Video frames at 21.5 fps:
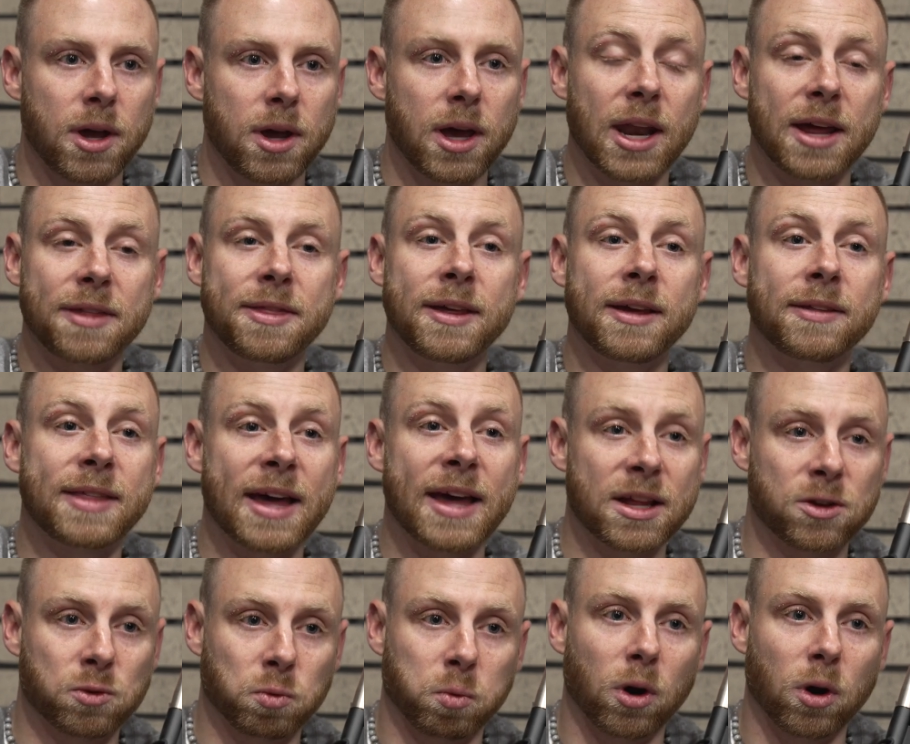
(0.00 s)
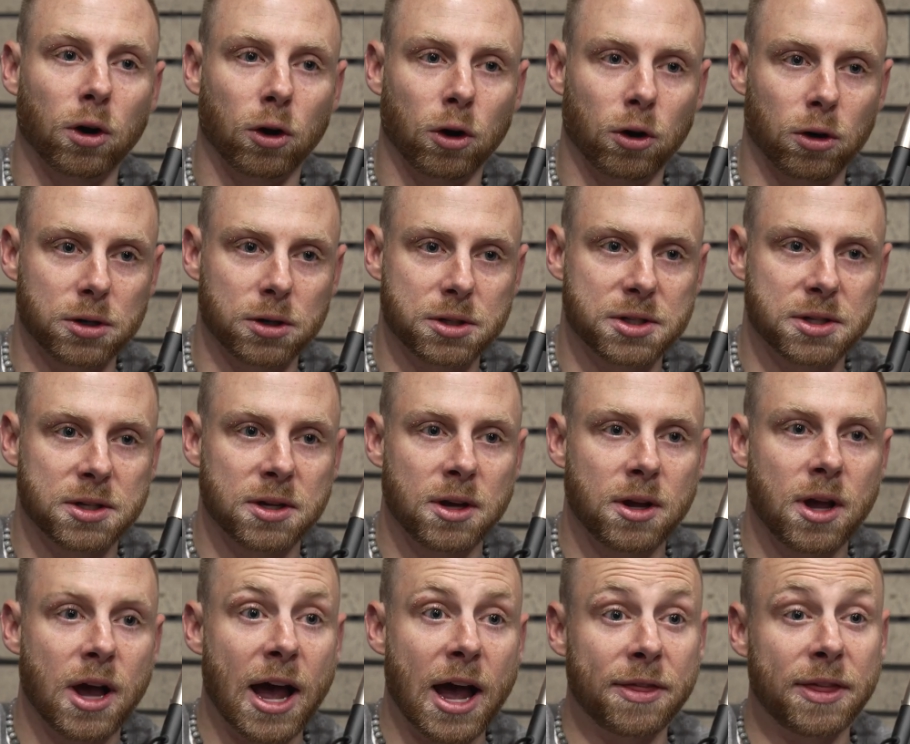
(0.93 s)
And I think that's what hurts.
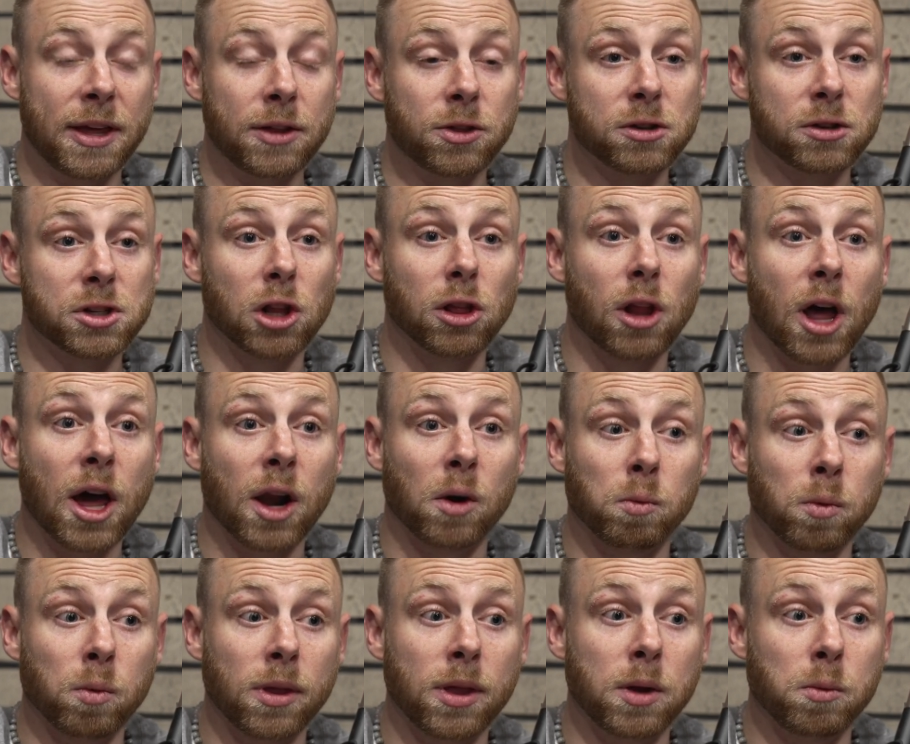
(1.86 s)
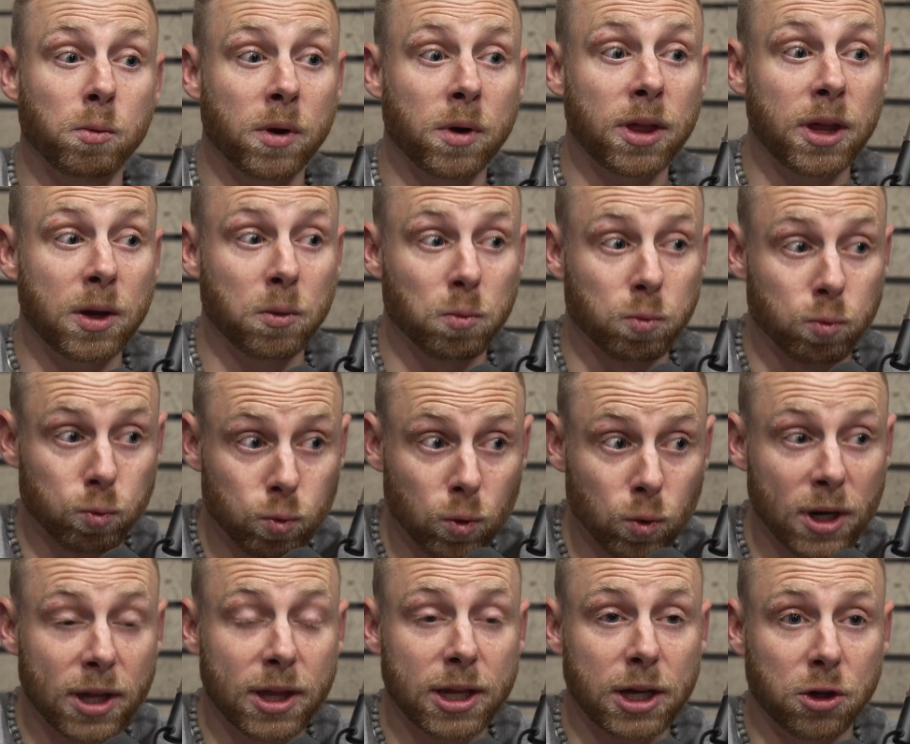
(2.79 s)
I think there's a lot of really, really,
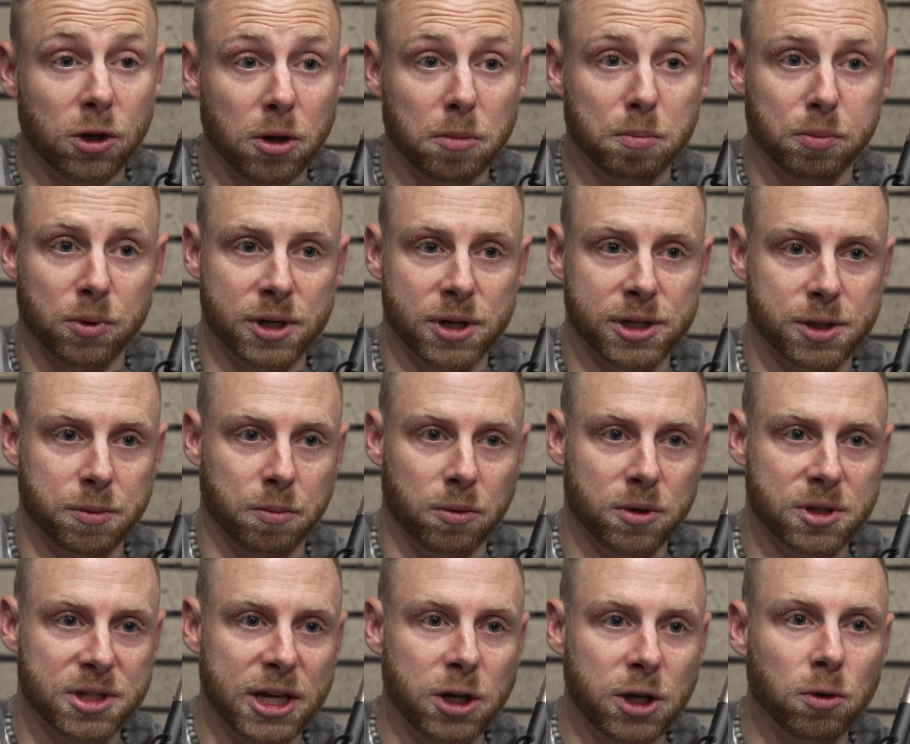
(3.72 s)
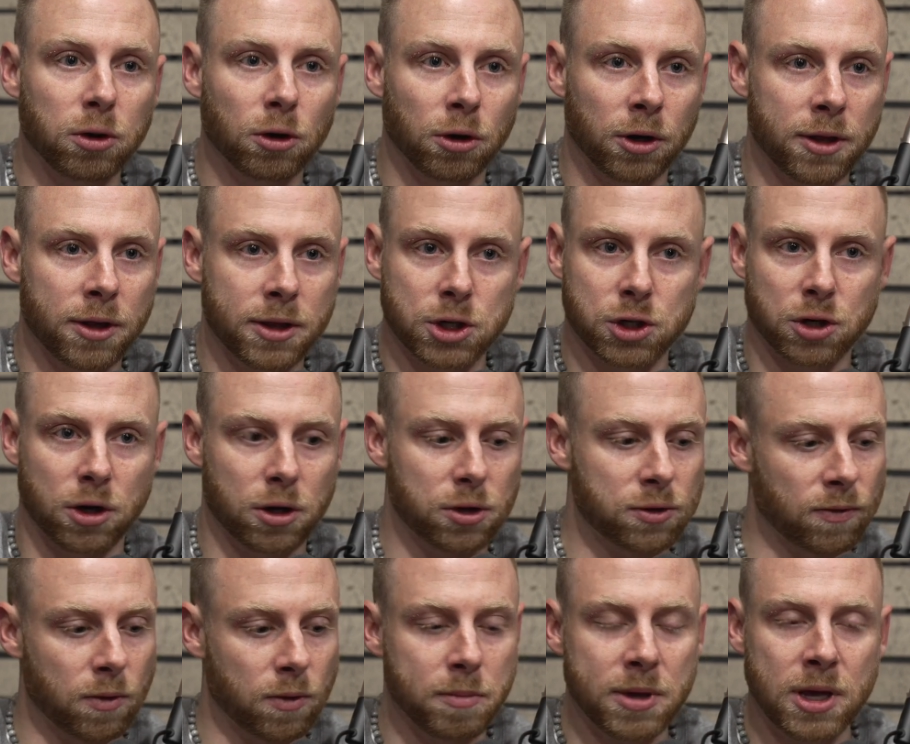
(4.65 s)
really good principles that you learn in the church.
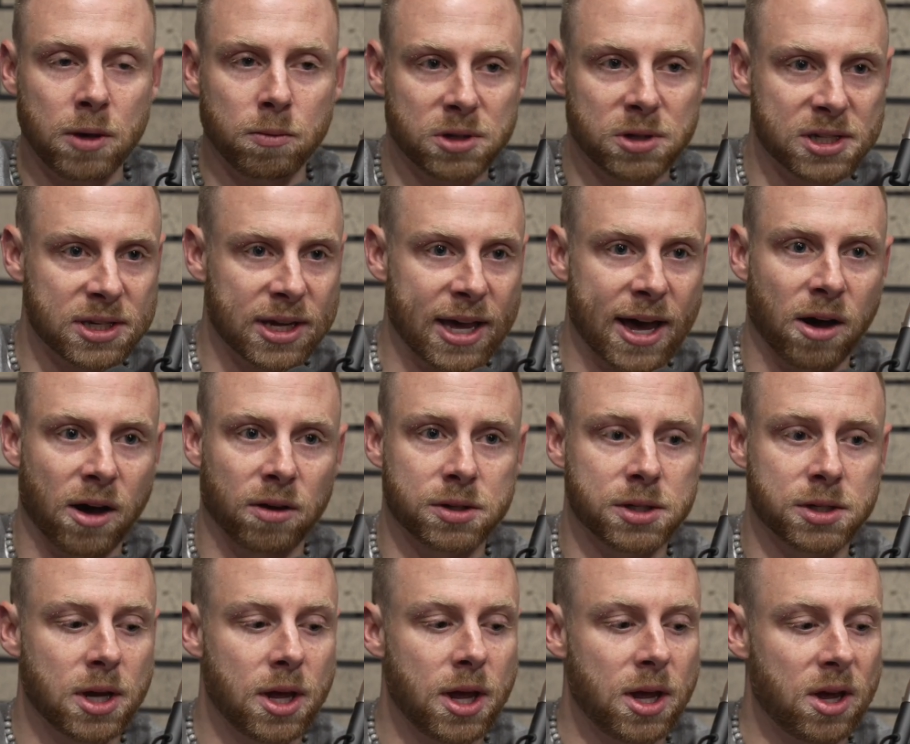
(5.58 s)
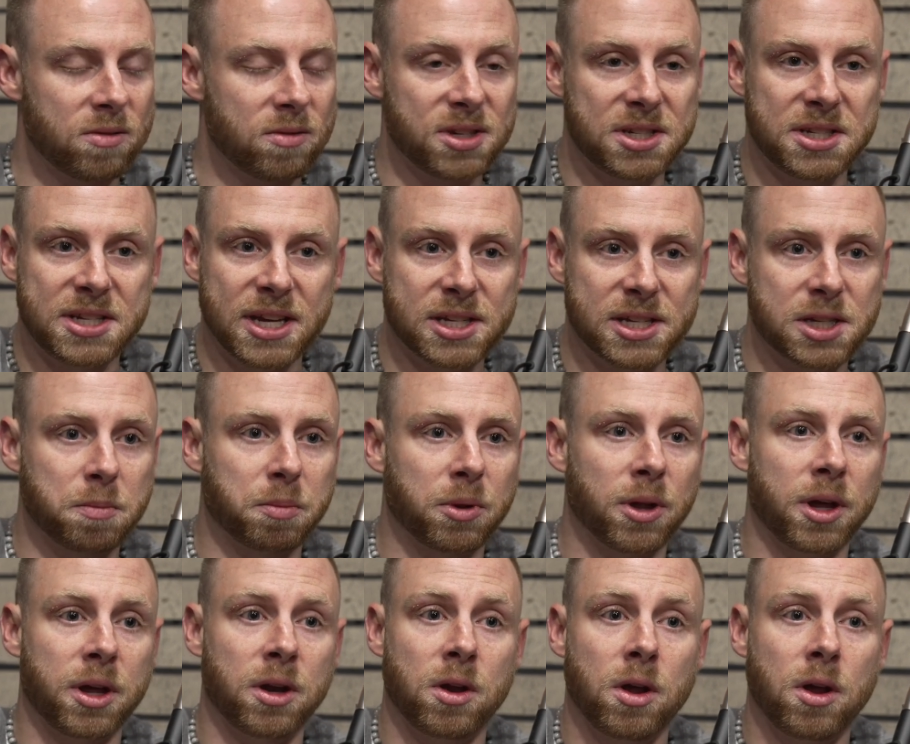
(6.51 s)
For me, it was scouts, it was
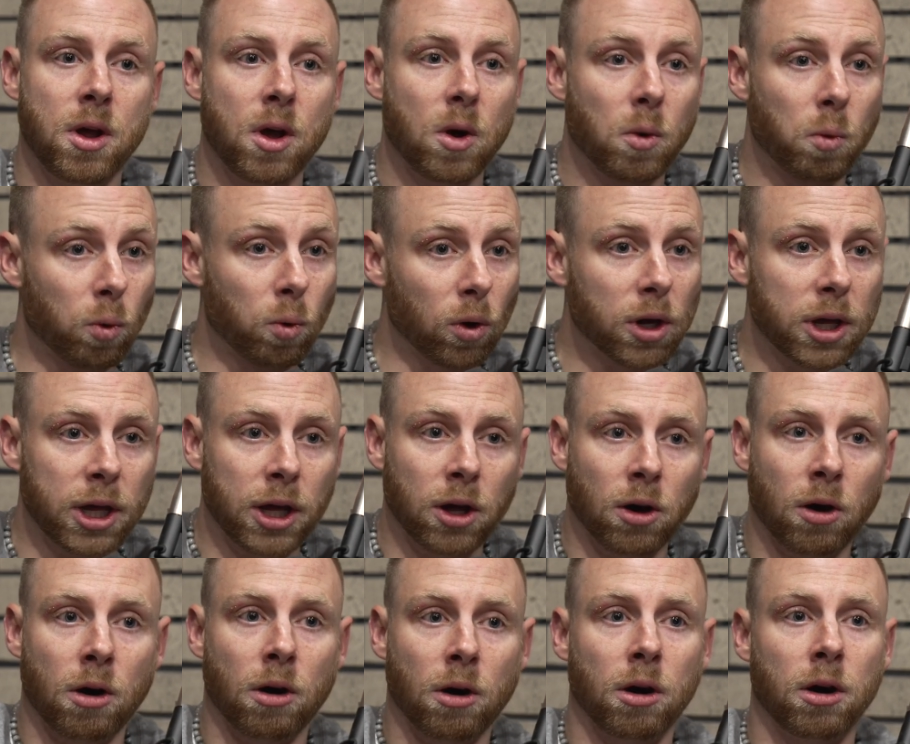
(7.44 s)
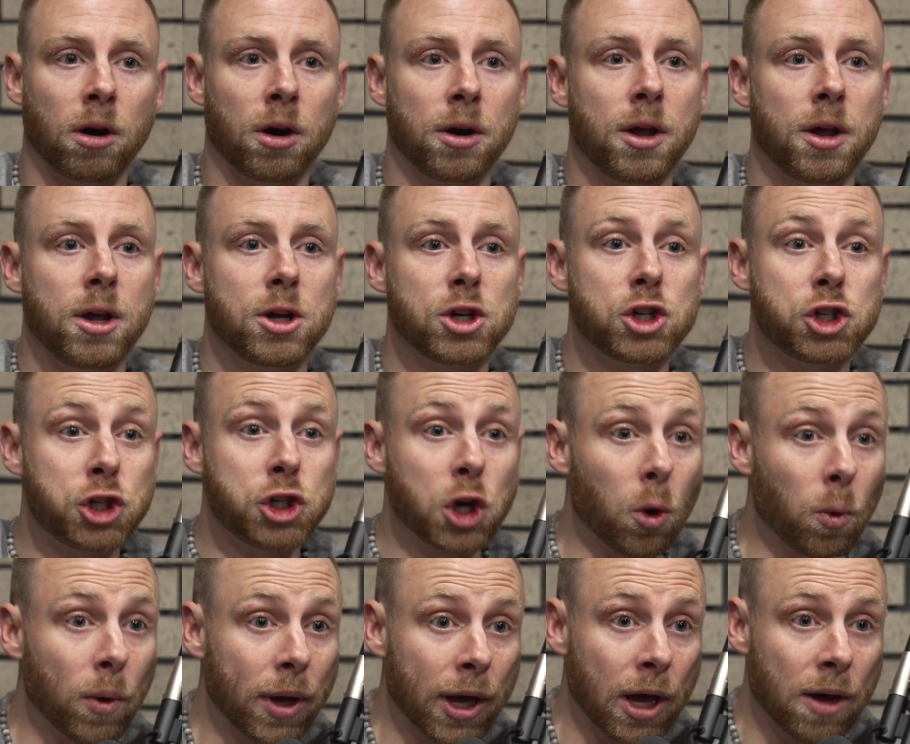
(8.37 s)
discipline, working hard,
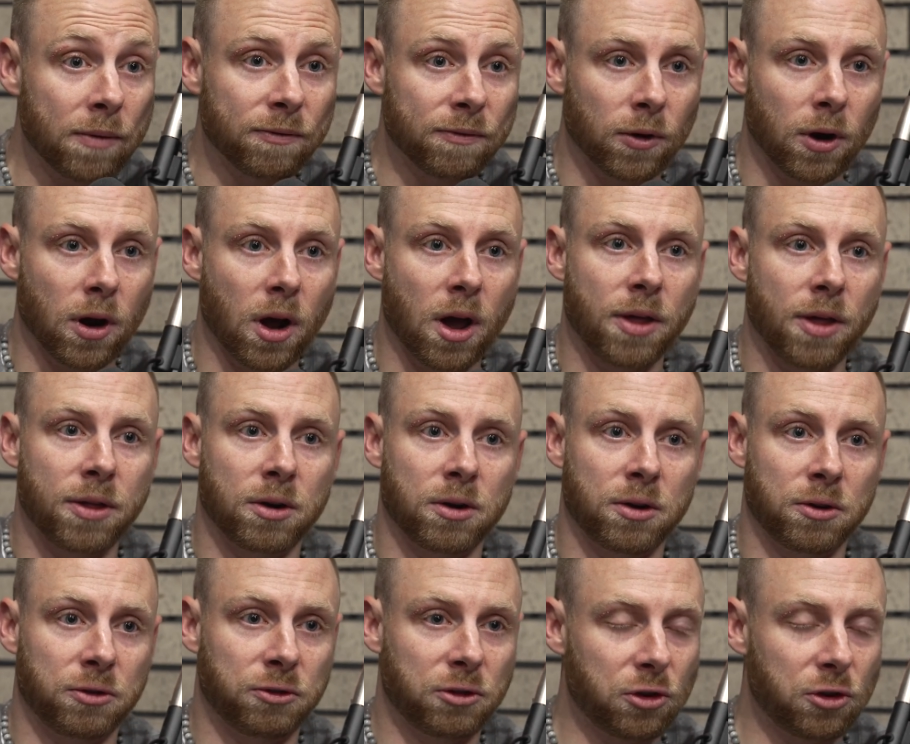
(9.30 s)
showing up for others,